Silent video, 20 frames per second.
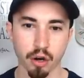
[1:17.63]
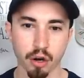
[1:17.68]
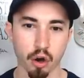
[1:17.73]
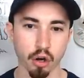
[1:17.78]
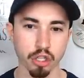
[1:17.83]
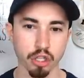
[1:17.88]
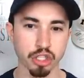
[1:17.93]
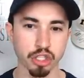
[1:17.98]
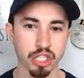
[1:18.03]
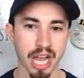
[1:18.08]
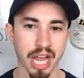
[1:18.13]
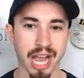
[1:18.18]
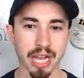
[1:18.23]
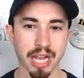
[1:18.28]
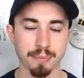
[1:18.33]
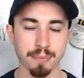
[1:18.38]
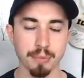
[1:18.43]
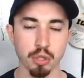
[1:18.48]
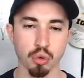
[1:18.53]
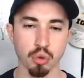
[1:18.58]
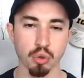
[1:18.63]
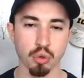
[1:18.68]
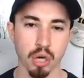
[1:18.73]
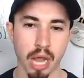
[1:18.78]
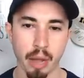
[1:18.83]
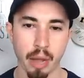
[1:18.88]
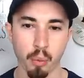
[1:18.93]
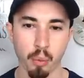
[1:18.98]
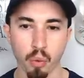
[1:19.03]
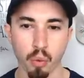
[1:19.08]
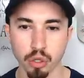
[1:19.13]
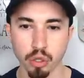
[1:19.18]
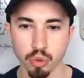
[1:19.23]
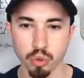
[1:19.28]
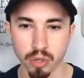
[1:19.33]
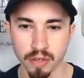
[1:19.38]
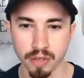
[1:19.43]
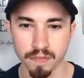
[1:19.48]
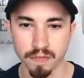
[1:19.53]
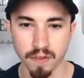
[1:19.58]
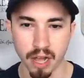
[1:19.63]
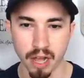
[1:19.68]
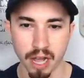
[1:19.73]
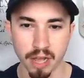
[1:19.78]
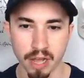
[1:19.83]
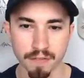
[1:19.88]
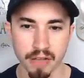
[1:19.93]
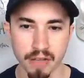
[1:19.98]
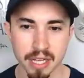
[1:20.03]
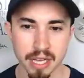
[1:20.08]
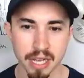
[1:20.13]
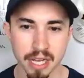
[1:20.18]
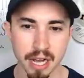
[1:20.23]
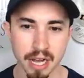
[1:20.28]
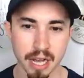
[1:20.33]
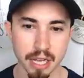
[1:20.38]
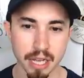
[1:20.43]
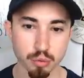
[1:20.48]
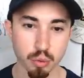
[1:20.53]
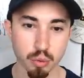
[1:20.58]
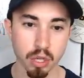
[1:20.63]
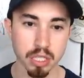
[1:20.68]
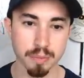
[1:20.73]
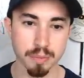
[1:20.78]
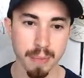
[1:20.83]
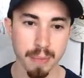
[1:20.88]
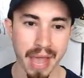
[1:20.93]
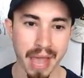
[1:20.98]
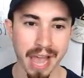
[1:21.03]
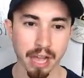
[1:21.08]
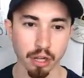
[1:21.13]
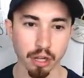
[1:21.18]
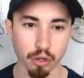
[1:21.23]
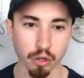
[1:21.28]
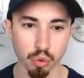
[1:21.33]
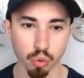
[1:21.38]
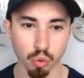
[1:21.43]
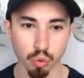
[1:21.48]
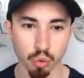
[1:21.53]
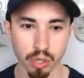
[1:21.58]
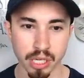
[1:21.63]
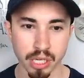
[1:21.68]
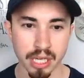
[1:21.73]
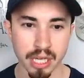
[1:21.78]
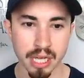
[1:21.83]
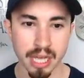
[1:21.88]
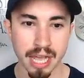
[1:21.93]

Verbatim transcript: are Jack Mueller at 125, uh, as well as Pat Glory.